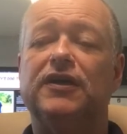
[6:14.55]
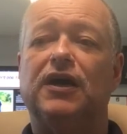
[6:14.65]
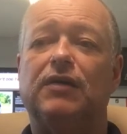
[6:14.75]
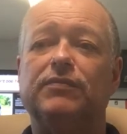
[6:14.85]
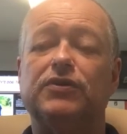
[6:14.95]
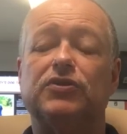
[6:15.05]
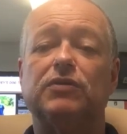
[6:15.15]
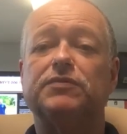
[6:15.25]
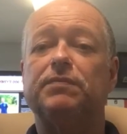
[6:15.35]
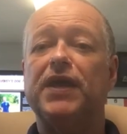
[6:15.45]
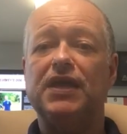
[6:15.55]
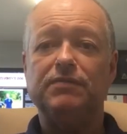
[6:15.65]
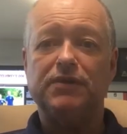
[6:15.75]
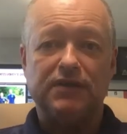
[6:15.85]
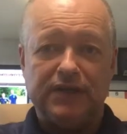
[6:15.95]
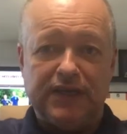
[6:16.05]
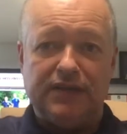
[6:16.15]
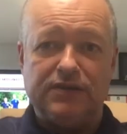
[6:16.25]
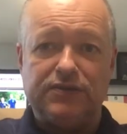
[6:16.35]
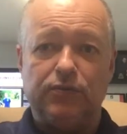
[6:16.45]
In terms of payment,
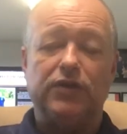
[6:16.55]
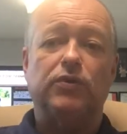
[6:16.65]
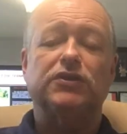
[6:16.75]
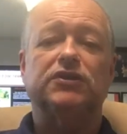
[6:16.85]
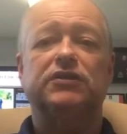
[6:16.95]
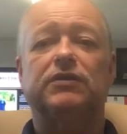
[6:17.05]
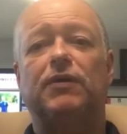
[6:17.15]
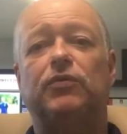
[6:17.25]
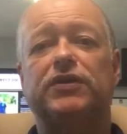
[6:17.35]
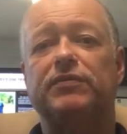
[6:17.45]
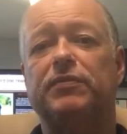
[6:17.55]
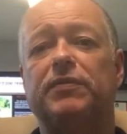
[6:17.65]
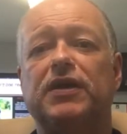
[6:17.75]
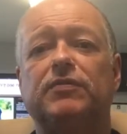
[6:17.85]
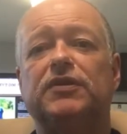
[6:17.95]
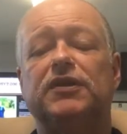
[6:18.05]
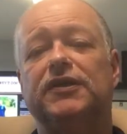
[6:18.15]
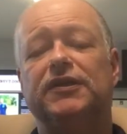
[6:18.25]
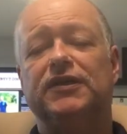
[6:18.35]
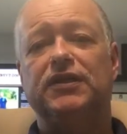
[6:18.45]
again, this is one of the questions that come up, what type of payment?
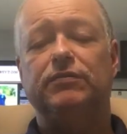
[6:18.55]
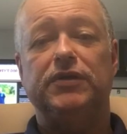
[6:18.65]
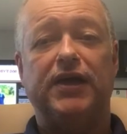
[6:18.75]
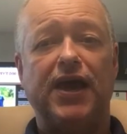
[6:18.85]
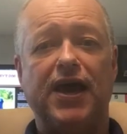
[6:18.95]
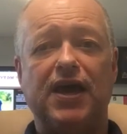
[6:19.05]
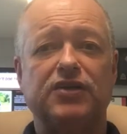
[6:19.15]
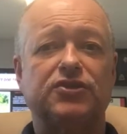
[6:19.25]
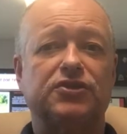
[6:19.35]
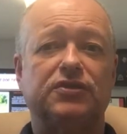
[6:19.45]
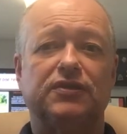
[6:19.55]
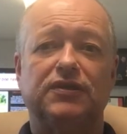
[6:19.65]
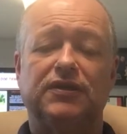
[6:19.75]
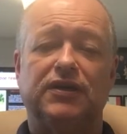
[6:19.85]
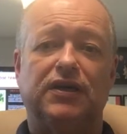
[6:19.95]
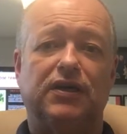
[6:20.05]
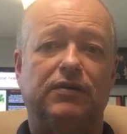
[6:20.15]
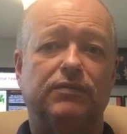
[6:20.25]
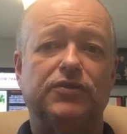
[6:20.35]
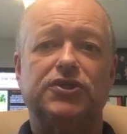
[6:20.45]
It'd be cash,
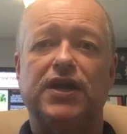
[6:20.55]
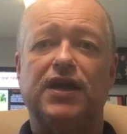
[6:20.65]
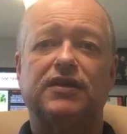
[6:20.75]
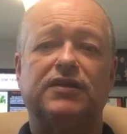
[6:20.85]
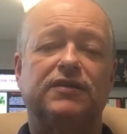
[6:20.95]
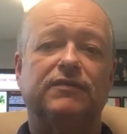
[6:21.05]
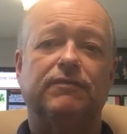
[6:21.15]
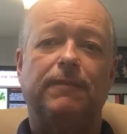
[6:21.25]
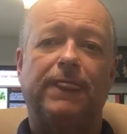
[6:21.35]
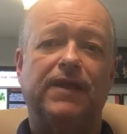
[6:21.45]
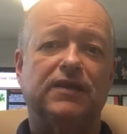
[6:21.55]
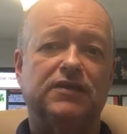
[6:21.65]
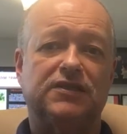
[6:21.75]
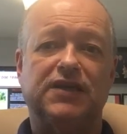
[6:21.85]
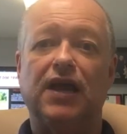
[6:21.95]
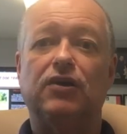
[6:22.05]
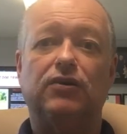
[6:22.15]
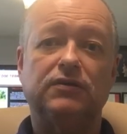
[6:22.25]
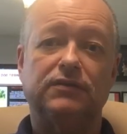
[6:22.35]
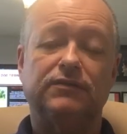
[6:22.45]
check,
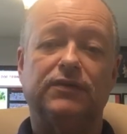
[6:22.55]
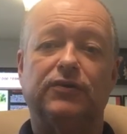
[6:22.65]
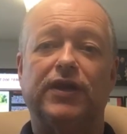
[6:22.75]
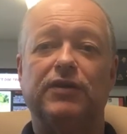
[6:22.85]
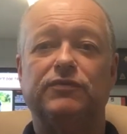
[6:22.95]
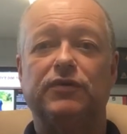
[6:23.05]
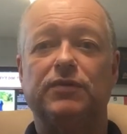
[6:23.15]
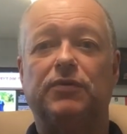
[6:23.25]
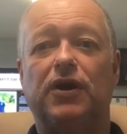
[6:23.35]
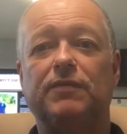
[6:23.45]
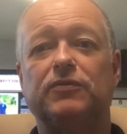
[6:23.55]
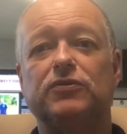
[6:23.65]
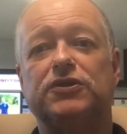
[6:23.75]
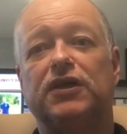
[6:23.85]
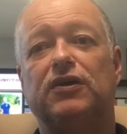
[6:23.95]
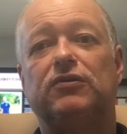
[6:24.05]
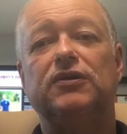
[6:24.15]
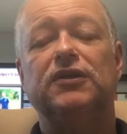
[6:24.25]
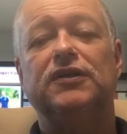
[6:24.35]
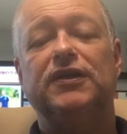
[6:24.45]
Zelle, okay, it's very popular, Zelle,
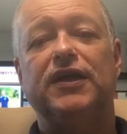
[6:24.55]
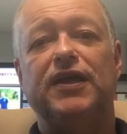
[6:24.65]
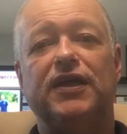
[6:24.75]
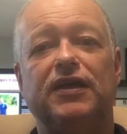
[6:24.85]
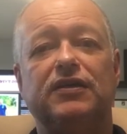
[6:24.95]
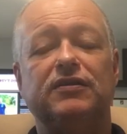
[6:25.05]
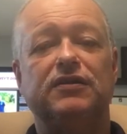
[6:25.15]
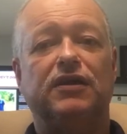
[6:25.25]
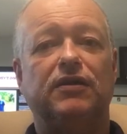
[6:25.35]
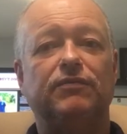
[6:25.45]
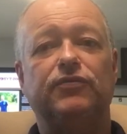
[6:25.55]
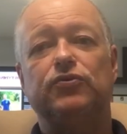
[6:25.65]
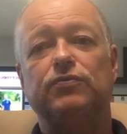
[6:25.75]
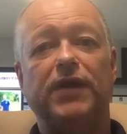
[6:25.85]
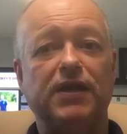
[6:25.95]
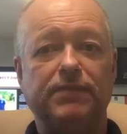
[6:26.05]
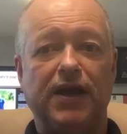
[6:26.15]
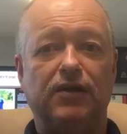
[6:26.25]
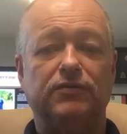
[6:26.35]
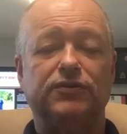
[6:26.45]
and through PayPal.